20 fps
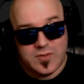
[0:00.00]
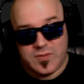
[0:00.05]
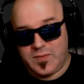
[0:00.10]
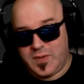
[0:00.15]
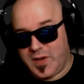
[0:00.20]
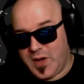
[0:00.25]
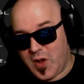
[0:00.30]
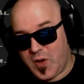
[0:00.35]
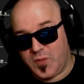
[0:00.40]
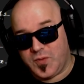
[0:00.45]

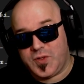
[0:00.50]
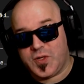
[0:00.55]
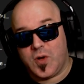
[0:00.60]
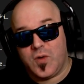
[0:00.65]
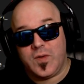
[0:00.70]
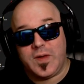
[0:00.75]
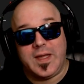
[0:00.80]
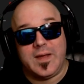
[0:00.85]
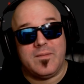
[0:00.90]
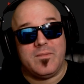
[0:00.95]
No,
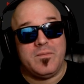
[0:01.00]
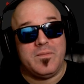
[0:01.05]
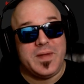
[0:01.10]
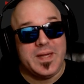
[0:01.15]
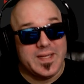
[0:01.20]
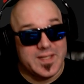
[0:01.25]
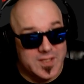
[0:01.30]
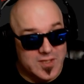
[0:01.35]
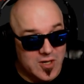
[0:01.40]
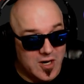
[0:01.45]
don't get
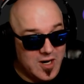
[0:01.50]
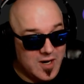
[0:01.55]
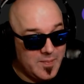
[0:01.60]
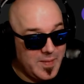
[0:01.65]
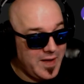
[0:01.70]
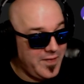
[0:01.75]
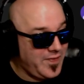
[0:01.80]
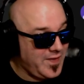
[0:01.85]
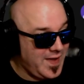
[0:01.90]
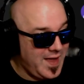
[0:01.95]
me started
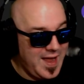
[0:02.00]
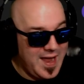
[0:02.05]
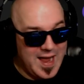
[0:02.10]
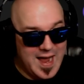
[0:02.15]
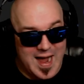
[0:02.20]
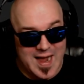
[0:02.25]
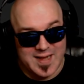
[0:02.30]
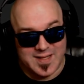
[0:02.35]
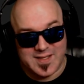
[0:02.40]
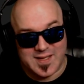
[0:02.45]
about the
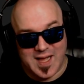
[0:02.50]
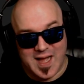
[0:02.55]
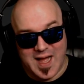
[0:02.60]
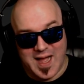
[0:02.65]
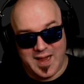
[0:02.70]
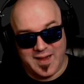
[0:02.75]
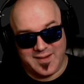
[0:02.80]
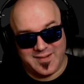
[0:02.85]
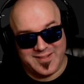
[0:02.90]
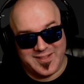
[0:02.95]
AI,
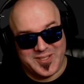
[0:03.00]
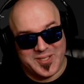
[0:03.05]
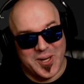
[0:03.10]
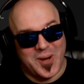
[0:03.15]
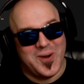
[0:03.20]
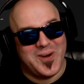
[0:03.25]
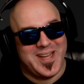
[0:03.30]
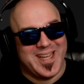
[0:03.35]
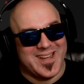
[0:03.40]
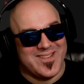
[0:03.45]
Sky.
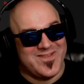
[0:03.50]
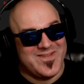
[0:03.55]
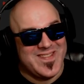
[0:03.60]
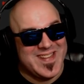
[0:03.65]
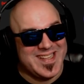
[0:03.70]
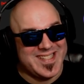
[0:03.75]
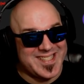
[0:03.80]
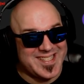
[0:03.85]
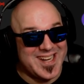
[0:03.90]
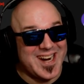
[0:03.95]
Don't get
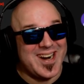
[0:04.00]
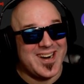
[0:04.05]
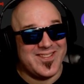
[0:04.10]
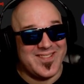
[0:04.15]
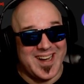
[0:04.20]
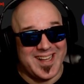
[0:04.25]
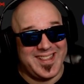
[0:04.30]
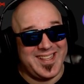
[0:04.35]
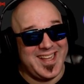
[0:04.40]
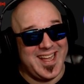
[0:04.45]
me started
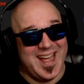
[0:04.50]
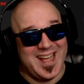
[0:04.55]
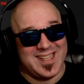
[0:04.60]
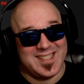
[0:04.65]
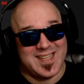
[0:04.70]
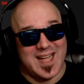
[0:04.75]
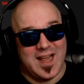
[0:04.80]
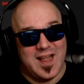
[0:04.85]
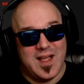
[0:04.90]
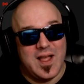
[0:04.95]
about the AI,
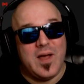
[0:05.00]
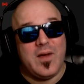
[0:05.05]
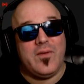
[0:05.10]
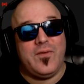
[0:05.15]
Sky.